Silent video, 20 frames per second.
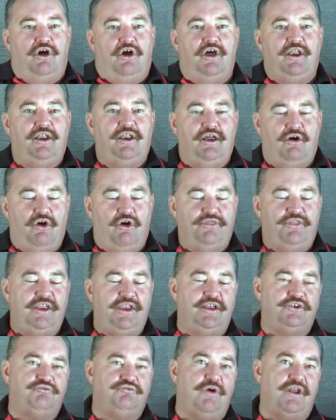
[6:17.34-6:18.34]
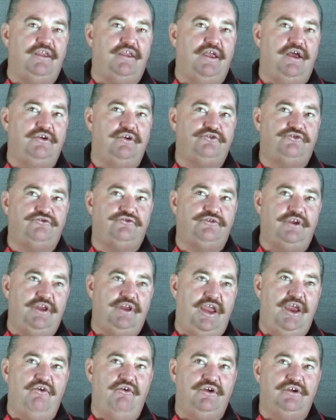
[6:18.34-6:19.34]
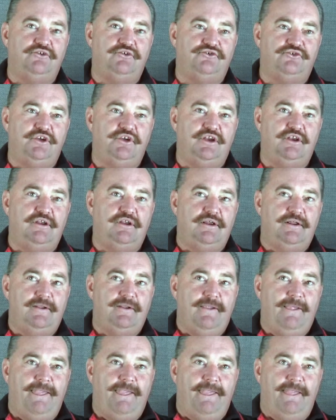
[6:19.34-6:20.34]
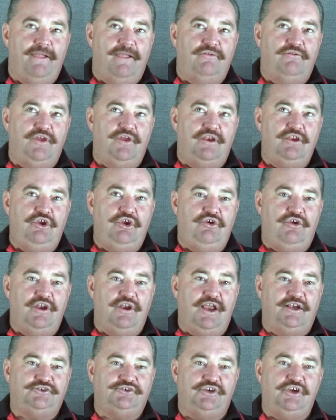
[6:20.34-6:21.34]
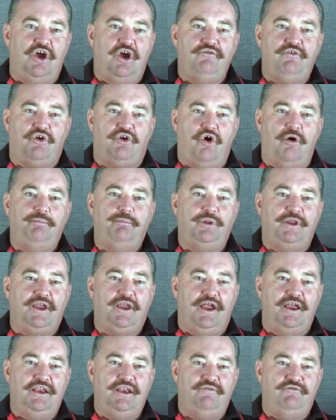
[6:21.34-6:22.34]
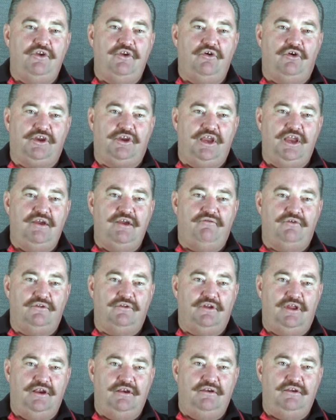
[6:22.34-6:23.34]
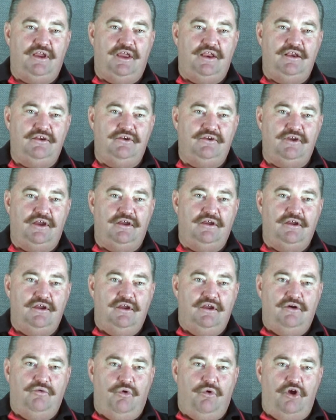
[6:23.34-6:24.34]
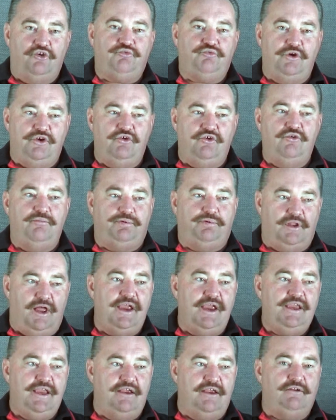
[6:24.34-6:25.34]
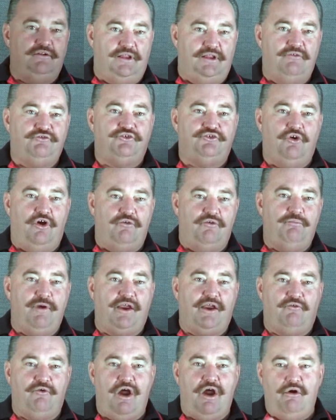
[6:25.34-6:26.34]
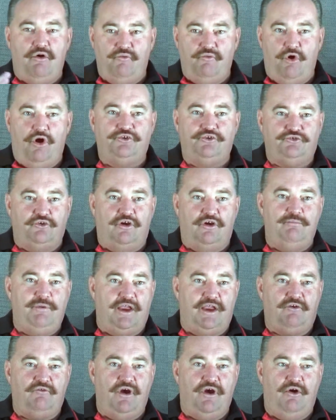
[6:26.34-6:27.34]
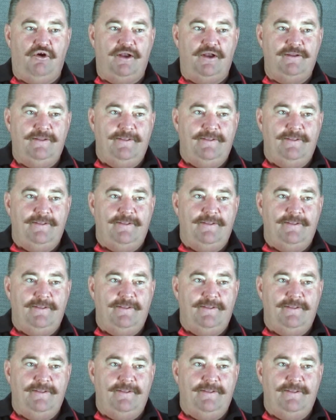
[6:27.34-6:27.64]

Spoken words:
don't know. I think it's one of those areas that you can actually overcomplicate if you're not careful. And whilst we do play, left side back rower, right side back rower,